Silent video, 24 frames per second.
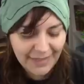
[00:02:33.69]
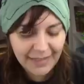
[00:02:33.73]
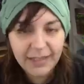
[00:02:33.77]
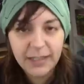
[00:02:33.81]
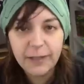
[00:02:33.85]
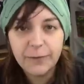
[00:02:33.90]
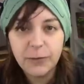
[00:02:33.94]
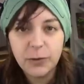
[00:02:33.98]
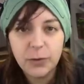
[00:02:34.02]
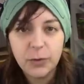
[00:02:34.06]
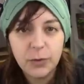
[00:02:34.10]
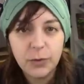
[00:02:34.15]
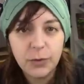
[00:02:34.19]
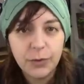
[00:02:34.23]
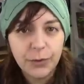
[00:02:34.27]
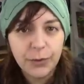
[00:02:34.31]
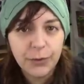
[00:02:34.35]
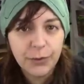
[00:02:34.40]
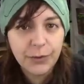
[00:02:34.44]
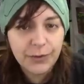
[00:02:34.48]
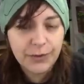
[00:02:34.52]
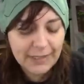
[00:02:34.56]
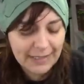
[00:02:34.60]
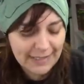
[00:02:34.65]
they give you
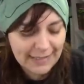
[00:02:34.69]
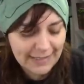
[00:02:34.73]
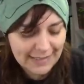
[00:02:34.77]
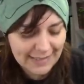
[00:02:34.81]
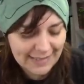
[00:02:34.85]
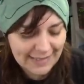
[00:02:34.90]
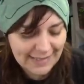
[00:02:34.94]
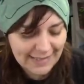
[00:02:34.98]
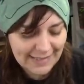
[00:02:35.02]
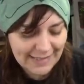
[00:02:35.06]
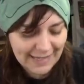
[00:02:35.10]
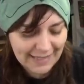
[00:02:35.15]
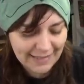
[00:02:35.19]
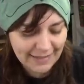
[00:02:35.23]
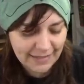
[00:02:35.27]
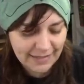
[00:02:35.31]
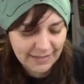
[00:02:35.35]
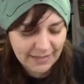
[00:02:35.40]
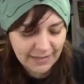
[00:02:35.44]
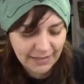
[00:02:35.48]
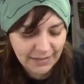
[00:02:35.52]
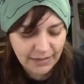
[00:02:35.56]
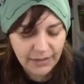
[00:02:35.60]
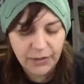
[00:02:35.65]
30
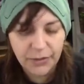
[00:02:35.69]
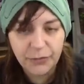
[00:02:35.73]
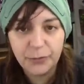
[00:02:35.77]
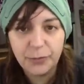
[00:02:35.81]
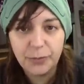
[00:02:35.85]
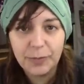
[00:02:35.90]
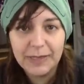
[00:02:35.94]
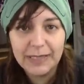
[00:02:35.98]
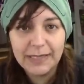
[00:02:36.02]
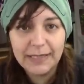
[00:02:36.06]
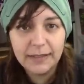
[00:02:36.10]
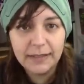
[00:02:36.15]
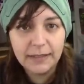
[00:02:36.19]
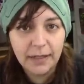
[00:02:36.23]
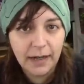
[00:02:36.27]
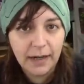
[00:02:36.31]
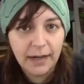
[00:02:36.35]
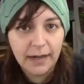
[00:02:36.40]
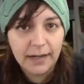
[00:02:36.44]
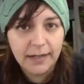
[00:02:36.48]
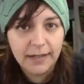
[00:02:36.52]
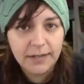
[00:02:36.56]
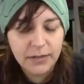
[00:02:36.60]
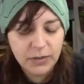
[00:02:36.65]
sets of bead
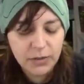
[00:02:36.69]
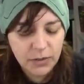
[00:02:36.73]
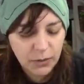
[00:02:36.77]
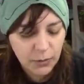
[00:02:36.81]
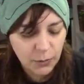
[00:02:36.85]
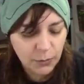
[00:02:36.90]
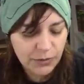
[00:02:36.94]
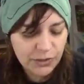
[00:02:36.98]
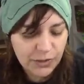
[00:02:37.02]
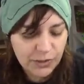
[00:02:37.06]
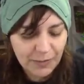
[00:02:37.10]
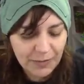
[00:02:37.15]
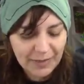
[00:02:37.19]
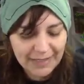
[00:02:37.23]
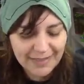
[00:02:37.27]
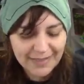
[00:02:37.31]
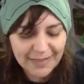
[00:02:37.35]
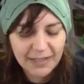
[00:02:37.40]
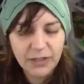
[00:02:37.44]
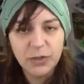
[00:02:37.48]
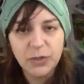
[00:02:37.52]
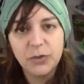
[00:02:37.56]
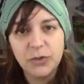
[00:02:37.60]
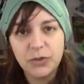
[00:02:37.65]
eyes, which means
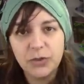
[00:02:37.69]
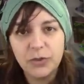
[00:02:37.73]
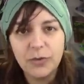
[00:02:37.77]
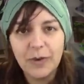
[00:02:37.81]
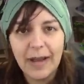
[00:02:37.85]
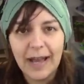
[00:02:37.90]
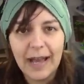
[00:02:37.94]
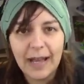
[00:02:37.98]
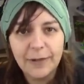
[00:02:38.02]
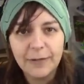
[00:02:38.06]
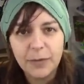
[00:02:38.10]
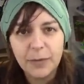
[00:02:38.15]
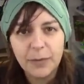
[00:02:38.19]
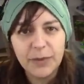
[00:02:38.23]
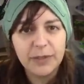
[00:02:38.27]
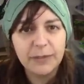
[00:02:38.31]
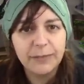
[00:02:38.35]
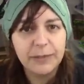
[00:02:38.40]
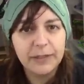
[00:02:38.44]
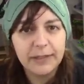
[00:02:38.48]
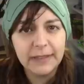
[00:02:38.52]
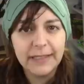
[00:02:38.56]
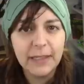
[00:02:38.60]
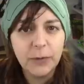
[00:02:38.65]
that you do have a bit
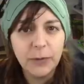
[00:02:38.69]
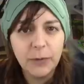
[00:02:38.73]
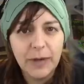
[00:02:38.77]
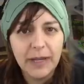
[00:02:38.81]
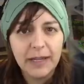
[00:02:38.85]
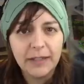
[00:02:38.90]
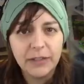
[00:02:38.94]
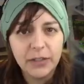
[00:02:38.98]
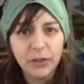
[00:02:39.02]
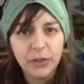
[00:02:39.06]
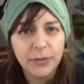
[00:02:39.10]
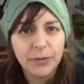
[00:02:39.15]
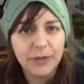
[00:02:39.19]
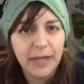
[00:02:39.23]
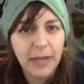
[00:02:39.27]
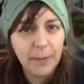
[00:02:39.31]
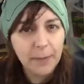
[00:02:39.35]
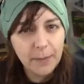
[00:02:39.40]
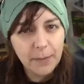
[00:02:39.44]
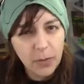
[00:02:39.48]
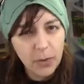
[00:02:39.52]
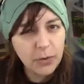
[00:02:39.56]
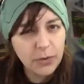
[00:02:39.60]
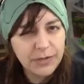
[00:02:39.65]
of a leeway to create
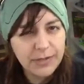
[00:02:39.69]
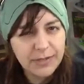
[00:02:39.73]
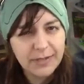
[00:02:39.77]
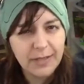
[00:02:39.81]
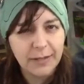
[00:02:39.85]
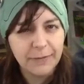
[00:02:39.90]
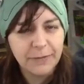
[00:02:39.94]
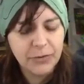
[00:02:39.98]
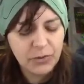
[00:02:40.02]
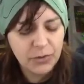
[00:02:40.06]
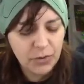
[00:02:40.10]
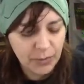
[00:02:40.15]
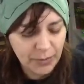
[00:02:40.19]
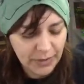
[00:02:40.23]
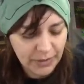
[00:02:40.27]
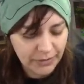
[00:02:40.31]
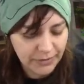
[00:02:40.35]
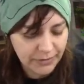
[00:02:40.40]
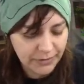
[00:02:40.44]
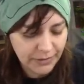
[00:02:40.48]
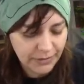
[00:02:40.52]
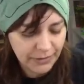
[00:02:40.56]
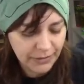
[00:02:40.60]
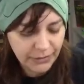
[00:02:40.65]
more stuff. So
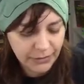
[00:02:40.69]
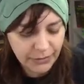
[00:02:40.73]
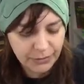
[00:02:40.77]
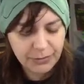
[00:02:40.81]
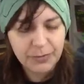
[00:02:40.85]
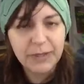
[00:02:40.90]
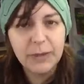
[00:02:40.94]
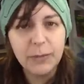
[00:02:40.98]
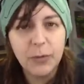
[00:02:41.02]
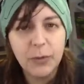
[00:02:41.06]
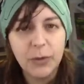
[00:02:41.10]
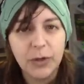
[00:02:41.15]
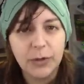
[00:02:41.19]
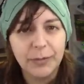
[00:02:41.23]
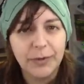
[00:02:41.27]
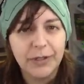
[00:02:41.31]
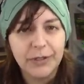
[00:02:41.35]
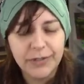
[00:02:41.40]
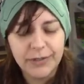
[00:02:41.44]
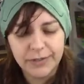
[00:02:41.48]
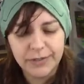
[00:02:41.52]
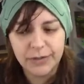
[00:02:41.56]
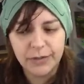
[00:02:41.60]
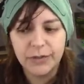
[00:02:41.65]
about three more
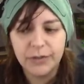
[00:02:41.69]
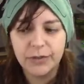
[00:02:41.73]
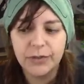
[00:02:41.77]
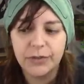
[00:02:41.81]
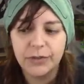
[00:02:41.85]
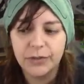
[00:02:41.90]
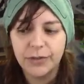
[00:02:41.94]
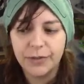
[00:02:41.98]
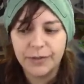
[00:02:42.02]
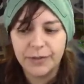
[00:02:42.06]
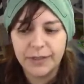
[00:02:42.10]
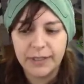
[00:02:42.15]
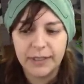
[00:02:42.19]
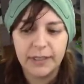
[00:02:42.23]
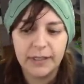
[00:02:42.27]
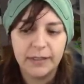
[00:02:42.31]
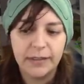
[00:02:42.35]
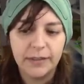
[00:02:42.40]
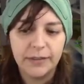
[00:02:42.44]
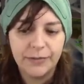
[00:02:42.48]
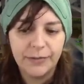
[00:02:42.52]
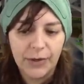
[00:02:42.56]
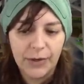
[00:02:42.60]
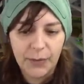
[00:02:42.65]
because 30
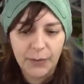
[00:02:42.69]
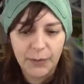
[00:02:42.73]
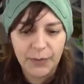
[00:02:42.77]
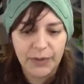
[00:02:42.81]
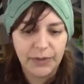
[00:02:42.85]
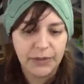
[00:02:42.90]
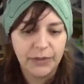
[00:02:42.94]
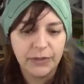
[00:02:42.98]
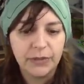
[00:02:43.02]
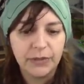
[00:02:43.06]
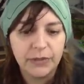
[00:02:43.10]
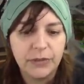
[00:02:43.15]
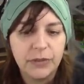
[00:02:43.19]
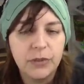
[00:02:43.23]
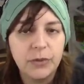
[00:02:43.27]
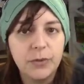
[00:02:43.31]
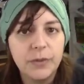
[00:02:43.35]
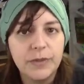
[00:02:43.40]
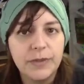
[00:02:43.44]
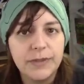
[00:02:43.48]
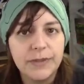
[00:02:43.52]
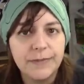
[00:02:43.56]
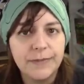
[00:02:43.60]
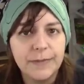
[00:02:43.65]
divided by 2
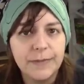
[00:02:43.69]
is